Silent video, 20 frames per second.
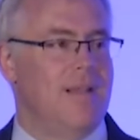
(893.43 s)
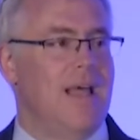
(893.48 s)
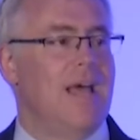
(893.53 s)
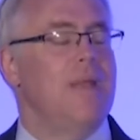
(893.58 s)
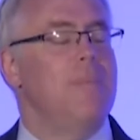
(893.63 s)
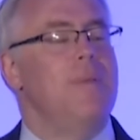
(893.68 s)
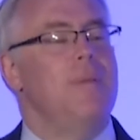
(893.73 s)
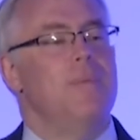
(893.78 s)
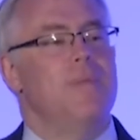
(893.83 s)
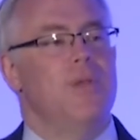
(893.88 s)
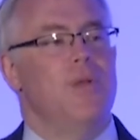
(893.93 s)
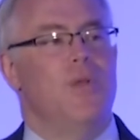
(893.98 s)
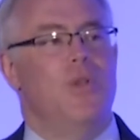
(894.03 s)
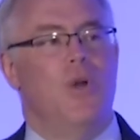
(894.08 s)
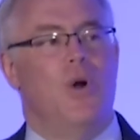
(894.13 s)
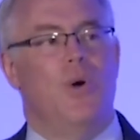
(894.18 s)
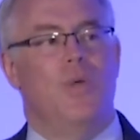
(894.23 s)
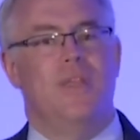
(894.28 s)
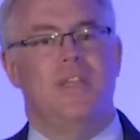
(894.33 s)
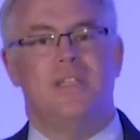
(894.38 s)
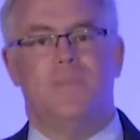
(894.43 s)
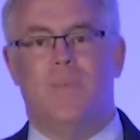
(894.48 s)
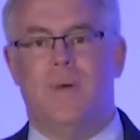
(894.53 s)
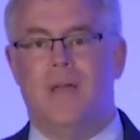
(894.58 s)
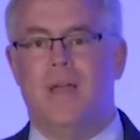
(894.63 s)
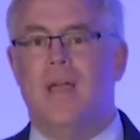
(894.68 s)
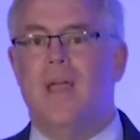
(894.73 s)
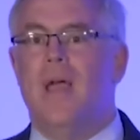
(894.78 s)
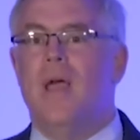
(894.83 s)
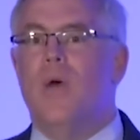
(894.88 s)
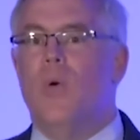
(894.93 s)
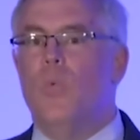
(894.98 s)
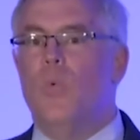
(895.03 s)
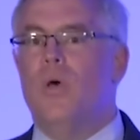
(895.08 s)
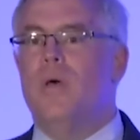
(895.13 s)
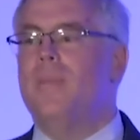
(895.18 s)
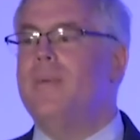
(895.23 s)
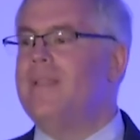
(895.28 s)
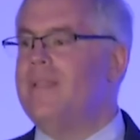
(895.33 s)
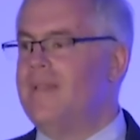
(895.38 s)
A lot of people don't know this, but
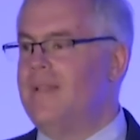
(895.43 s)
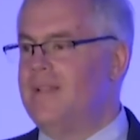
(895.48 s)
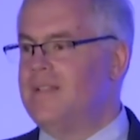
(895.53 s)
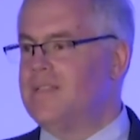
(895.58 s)
Wilmington